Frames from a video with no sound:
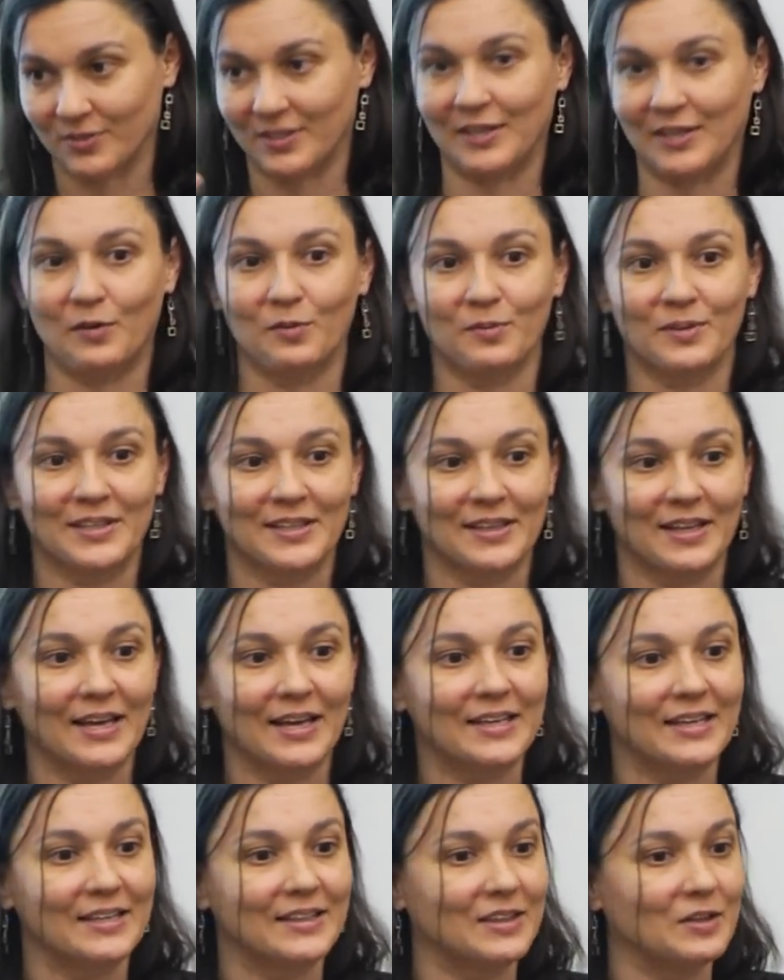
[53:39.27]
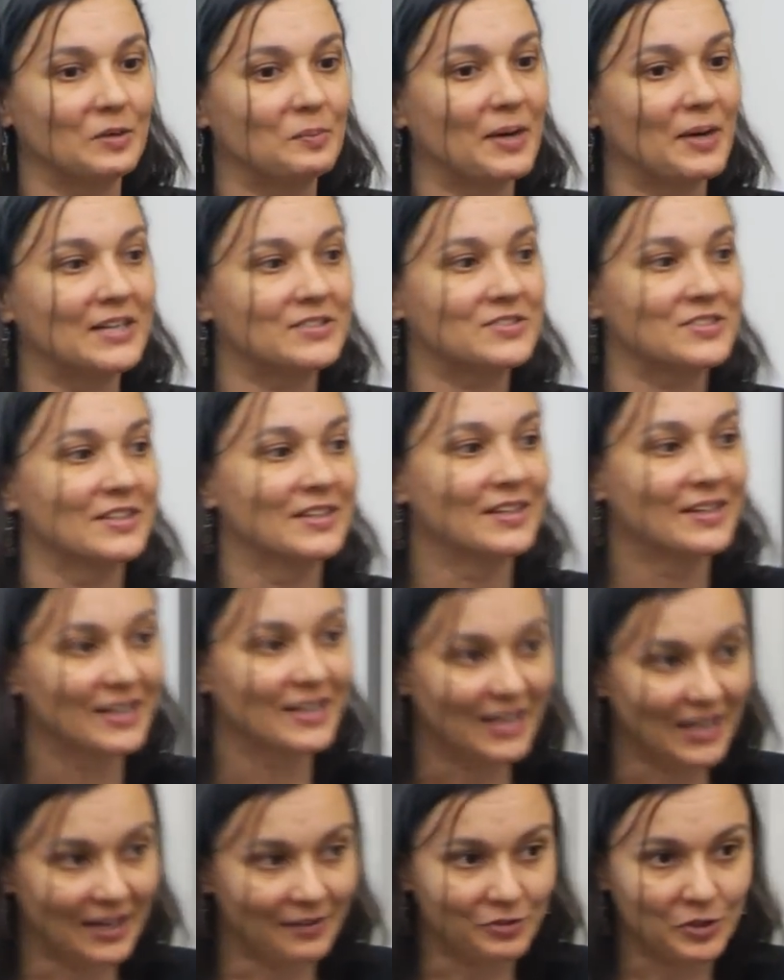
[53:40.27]
They don't really like it so much
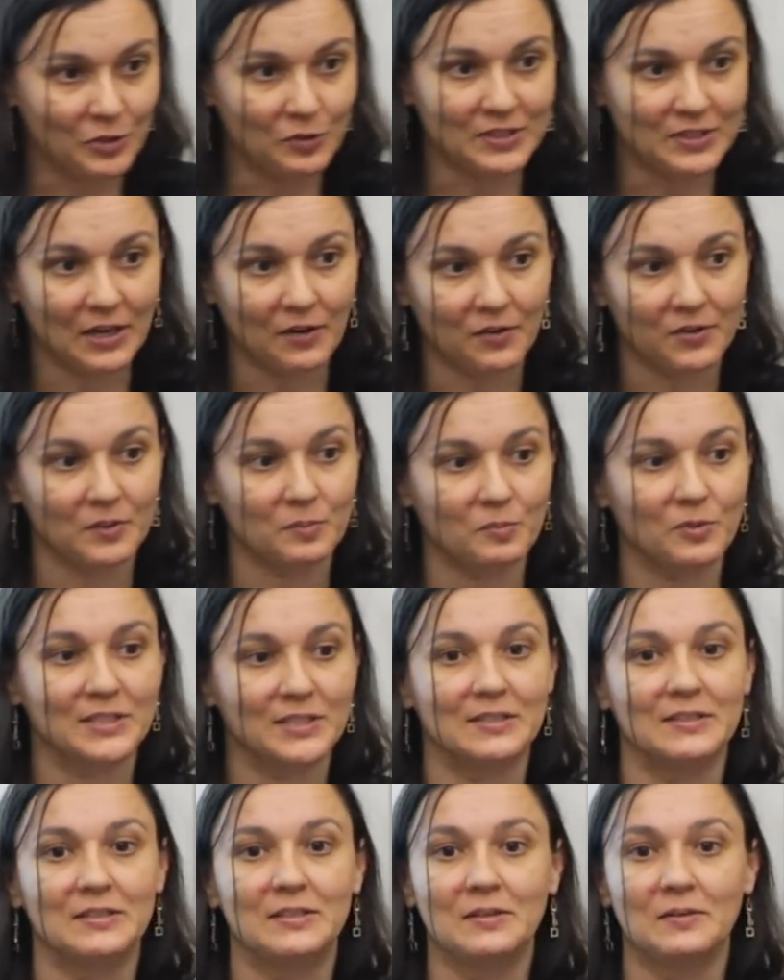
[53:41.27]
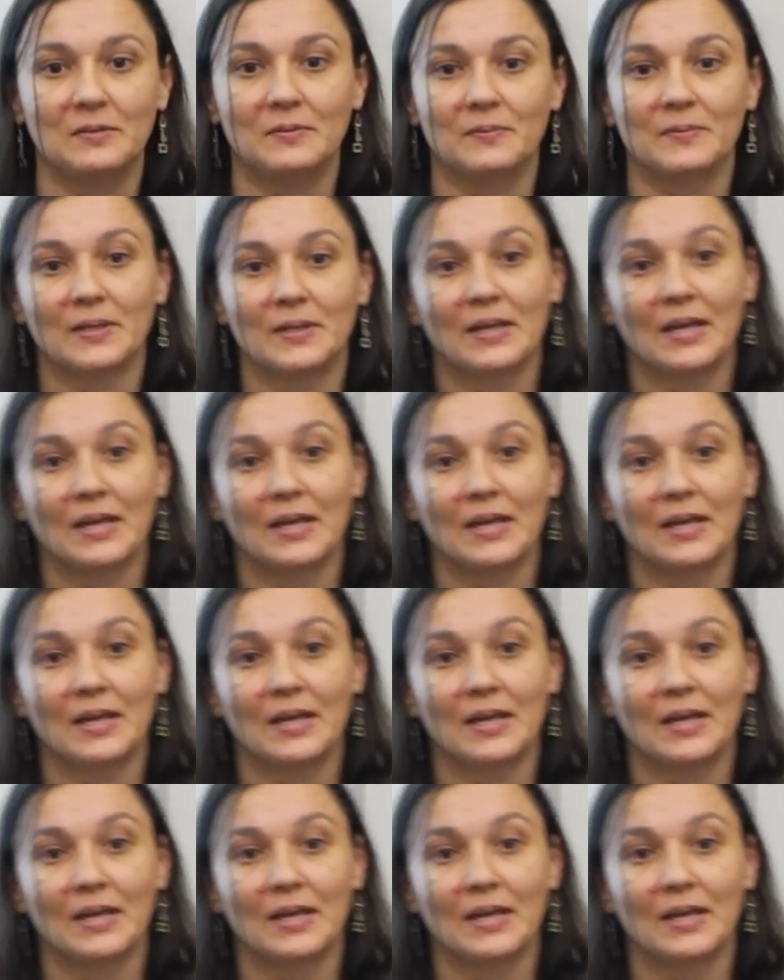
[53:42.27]
if you tell them what to do.